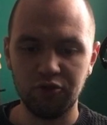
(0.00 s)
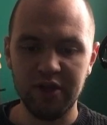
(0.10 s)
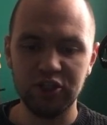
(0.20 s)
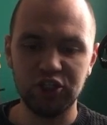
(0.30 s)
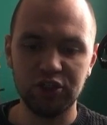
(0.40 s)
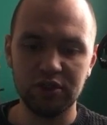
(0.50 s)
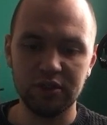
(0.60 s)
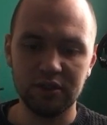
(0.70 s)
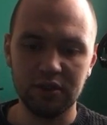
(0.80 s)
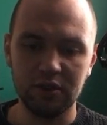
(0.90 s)
range
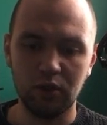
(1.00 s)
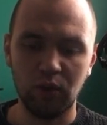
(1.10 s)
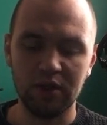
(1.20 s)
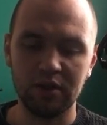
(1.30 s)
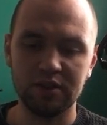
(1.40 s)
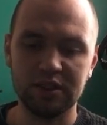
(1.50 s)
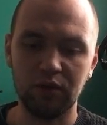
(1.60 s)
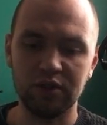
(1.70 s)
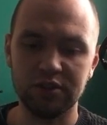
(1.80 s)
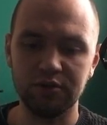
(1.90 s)

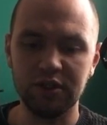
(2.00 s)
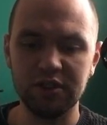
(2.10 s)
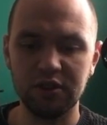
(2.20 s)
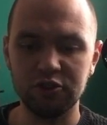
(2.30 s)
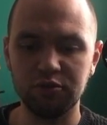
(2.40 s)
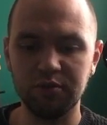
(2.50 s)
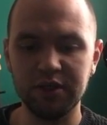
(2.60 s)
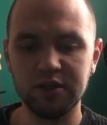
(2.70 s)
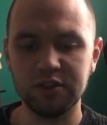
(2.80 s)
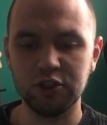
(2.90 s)
1000 unit, it will
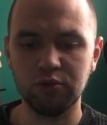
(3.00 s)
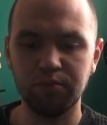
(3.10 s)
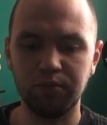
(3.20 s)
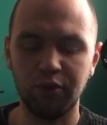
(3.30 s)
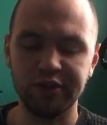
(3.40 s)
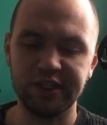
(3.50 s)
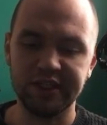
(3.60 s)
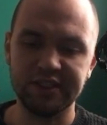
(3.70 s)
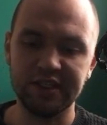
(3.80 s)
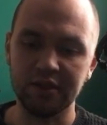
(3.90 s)
be
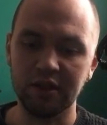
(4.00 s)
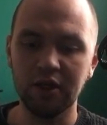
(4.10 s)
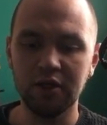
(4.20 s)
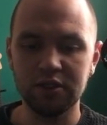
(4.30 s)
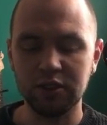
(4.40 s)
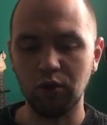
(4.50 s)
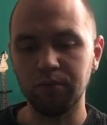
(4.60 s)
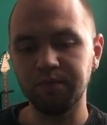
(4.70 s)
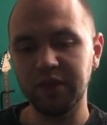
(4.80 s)
0.18. So